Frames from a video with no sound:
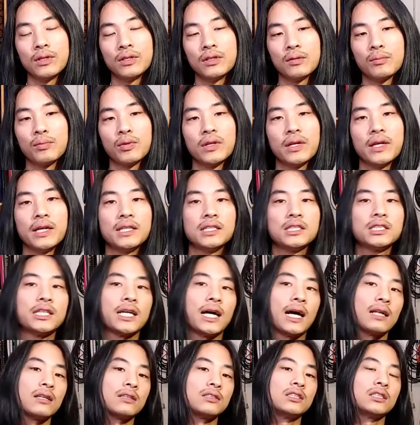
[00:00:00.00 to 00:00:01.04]
you're playing
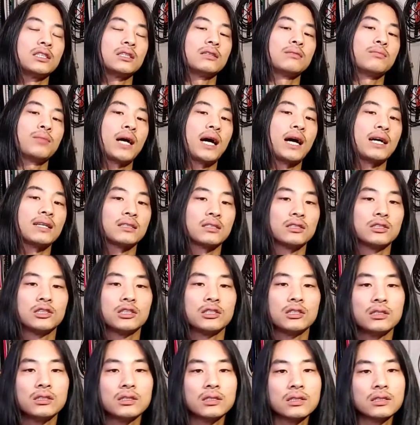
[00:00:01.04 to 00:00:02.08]
challenging
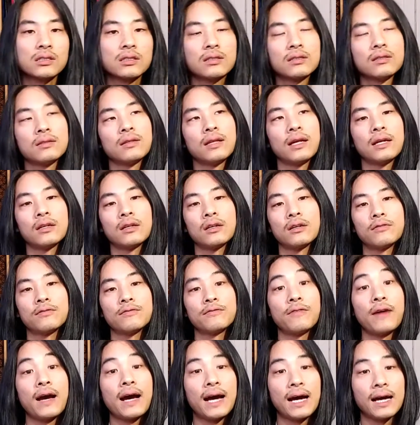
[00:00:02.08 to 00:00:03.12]
passages that are
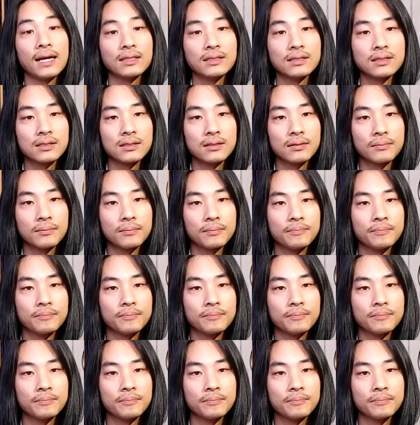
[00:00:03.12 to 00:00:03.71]
fast,